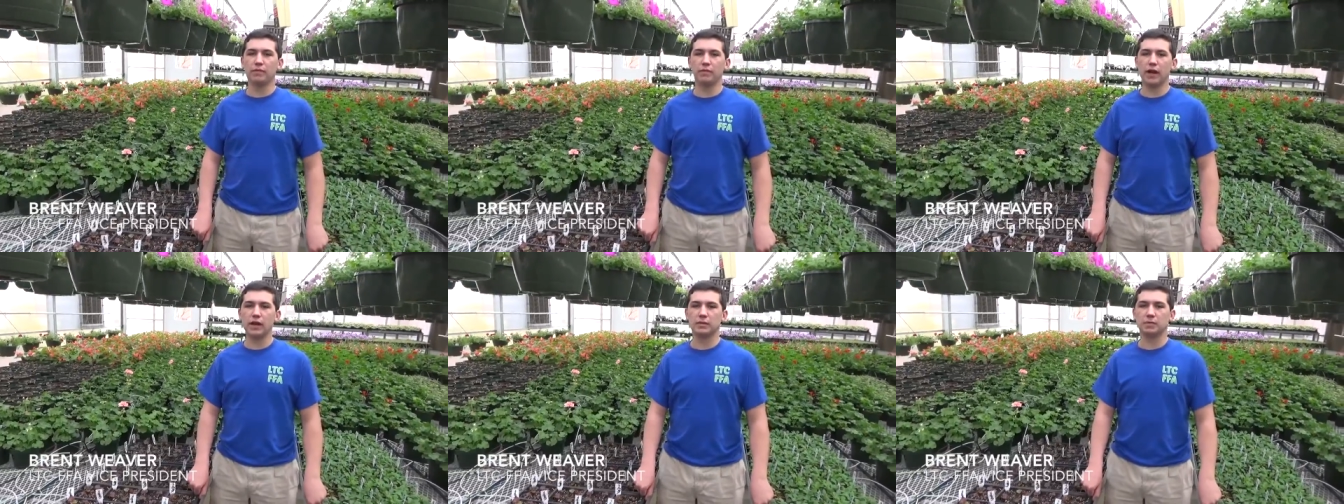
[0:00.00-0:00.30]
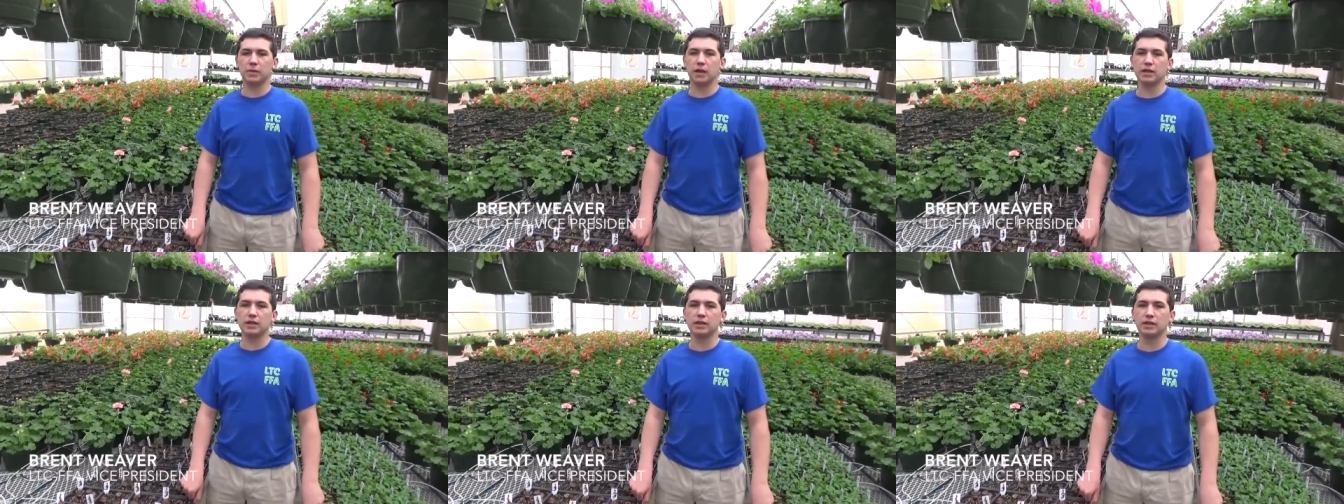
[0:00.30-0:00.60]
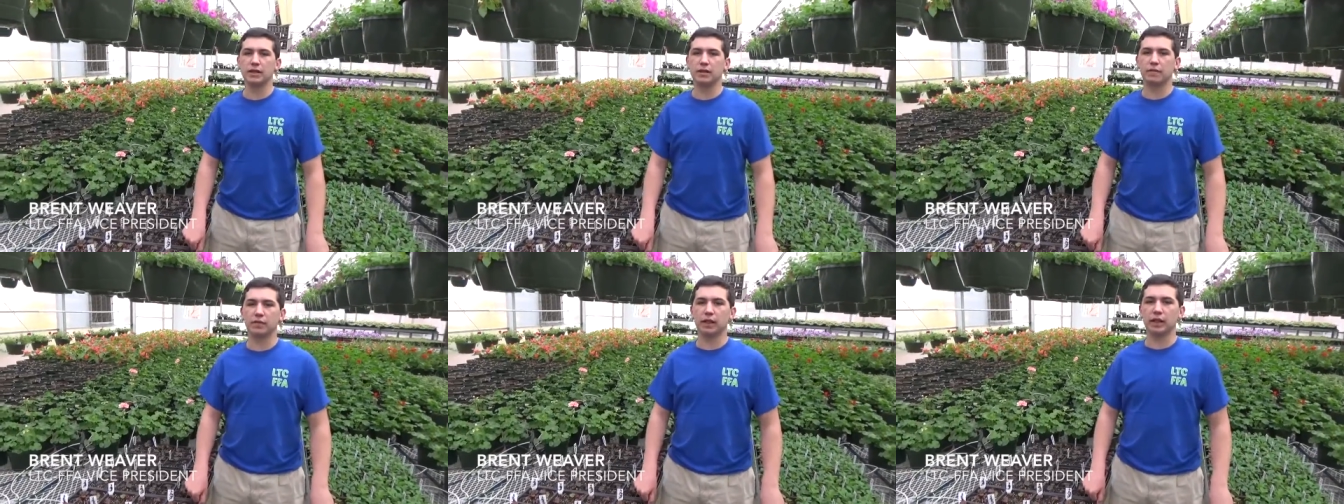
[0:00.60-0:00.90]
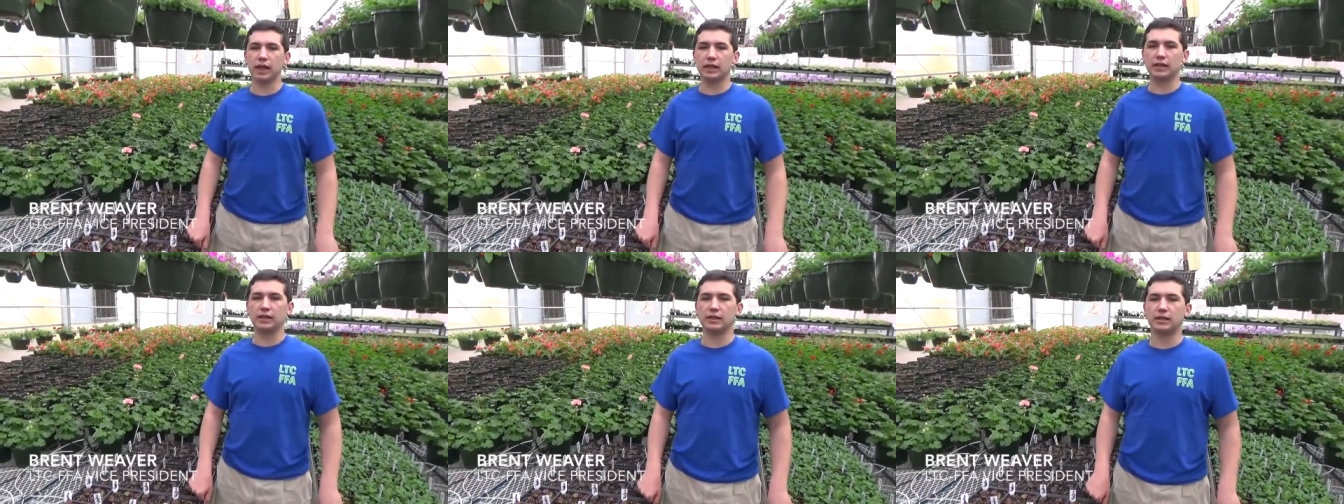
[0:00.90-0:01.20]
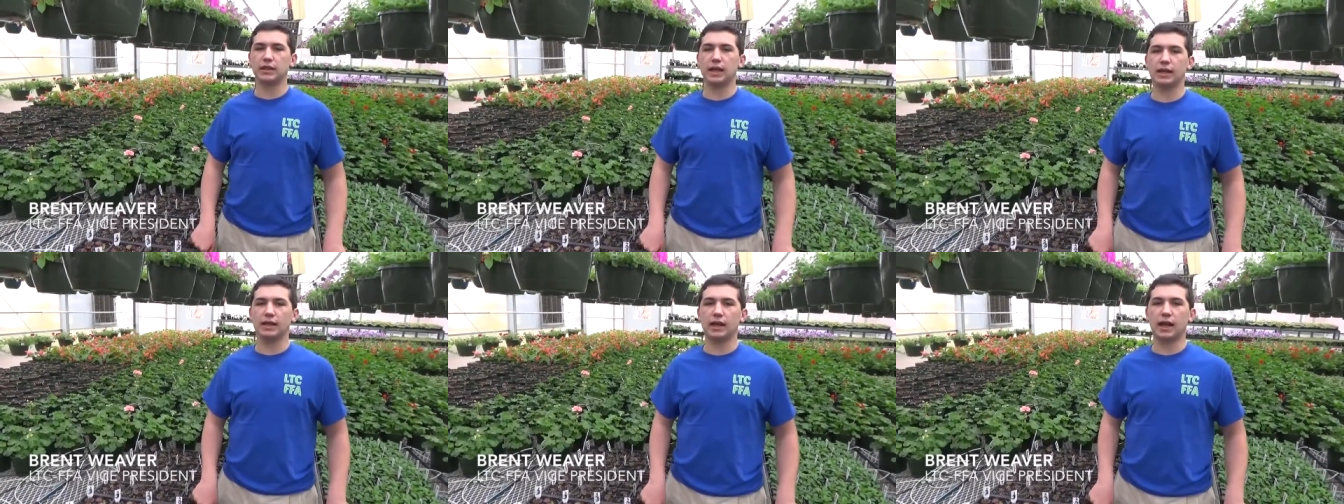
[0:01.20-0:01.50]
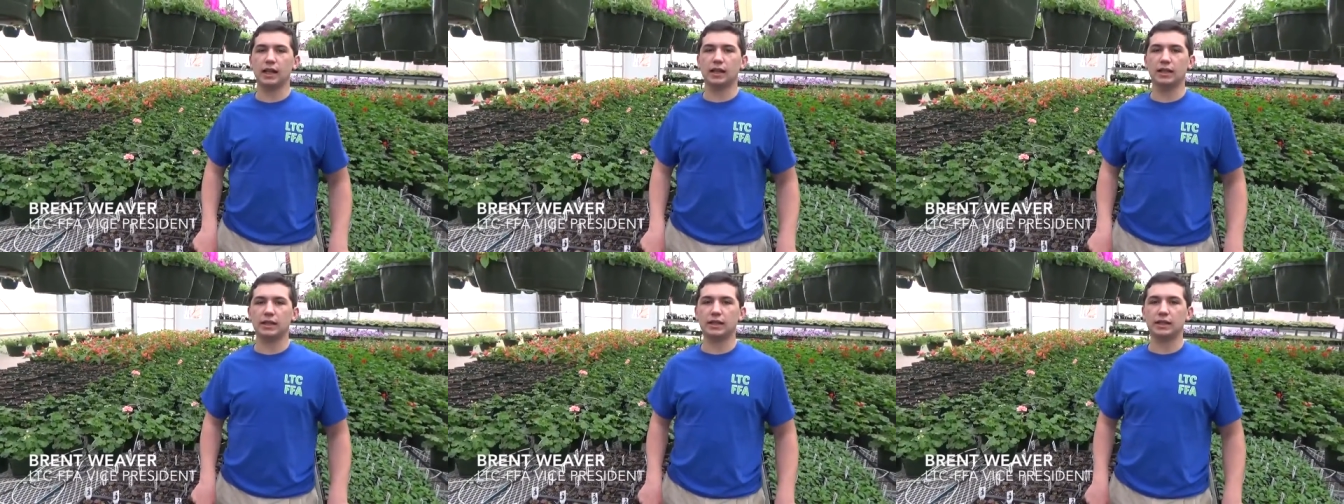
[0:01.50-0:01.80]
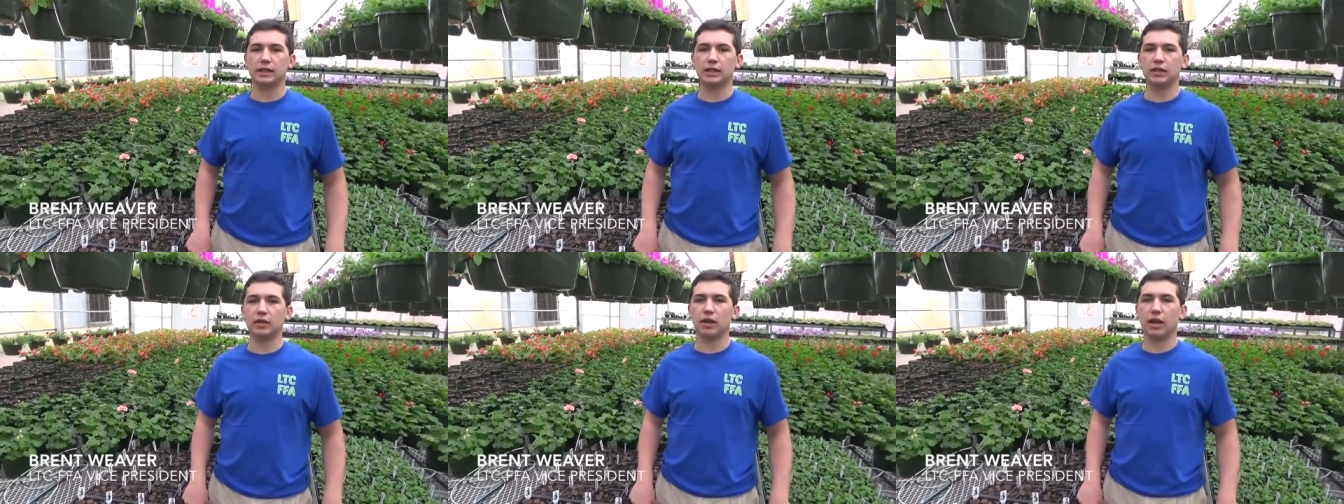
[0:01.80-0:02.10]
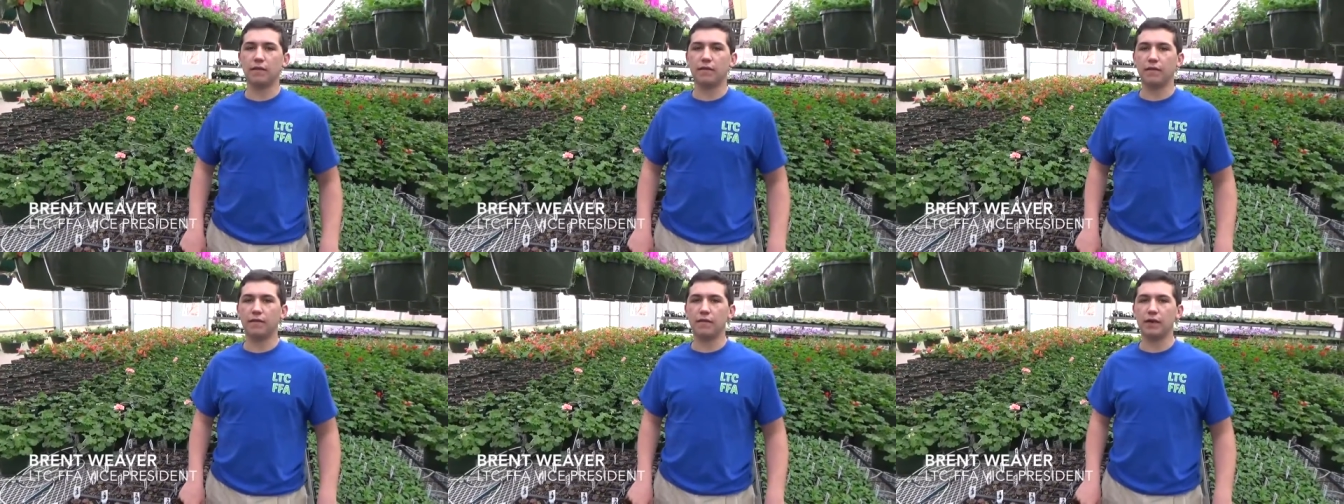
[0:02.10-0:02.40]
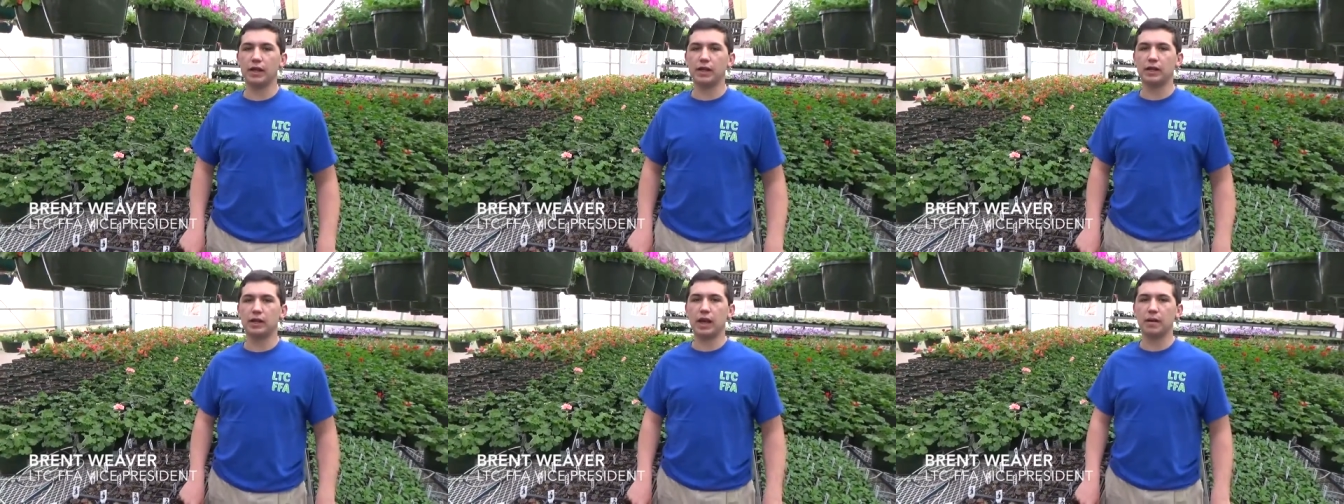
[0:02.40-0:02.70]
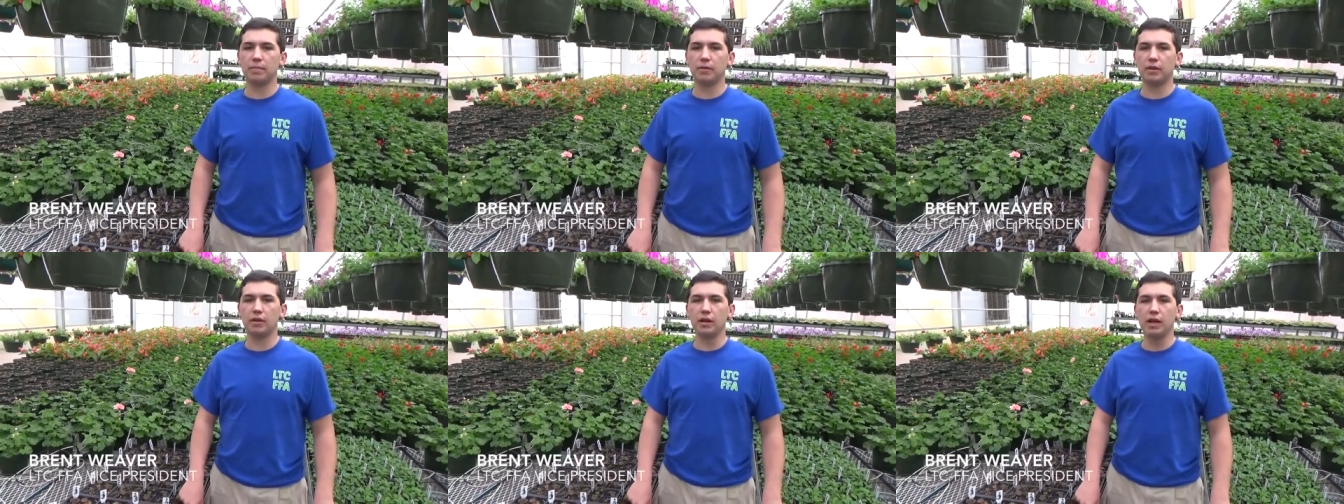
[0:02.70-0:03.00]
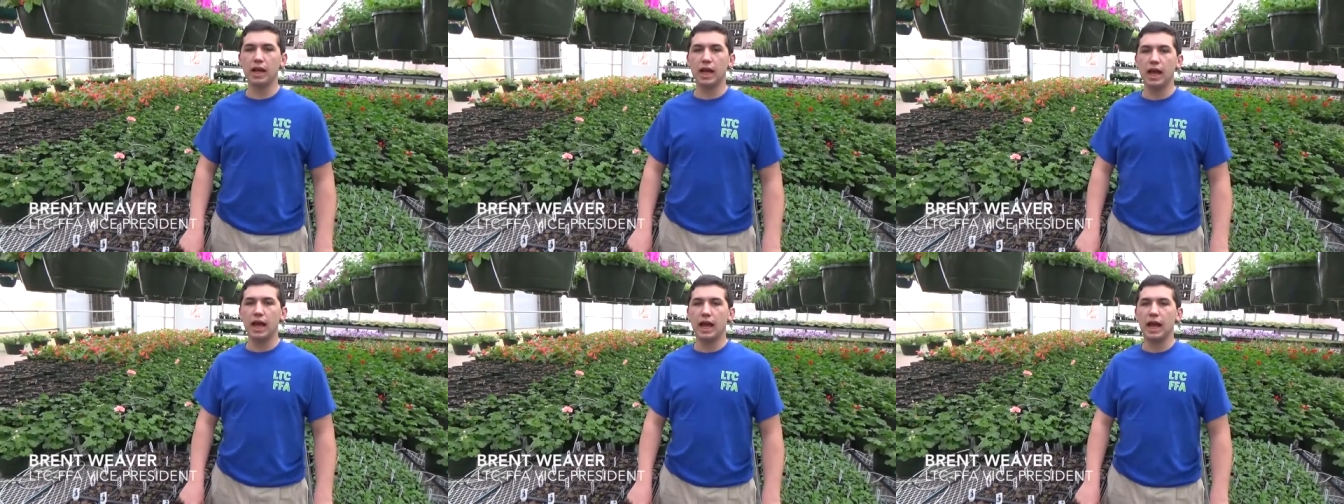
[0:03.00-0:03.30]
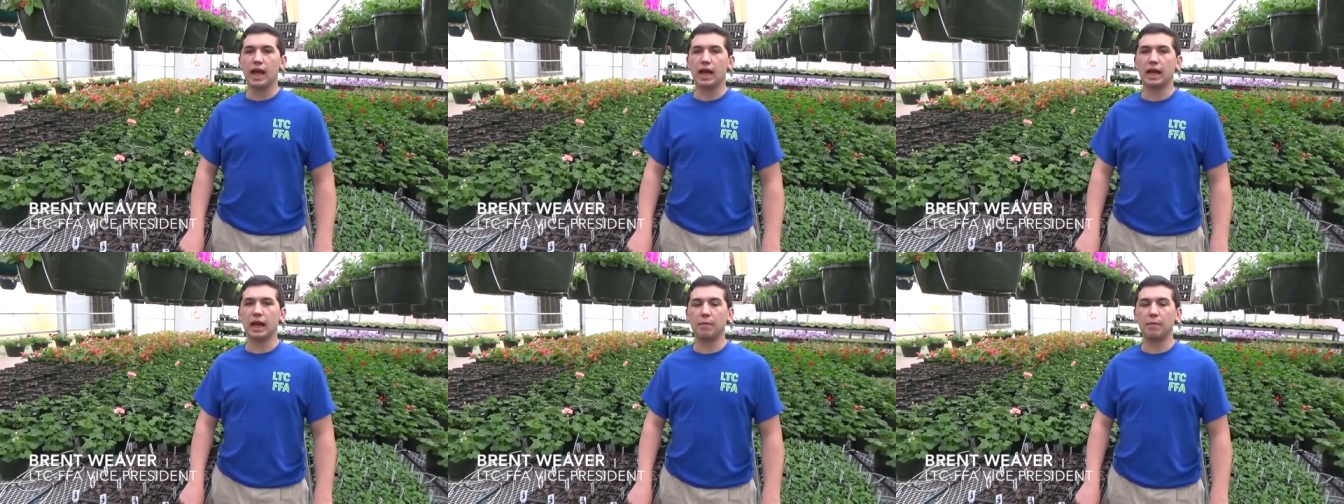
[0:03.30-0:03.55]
Vice President of the Lexington Technology Center FFA chapter, and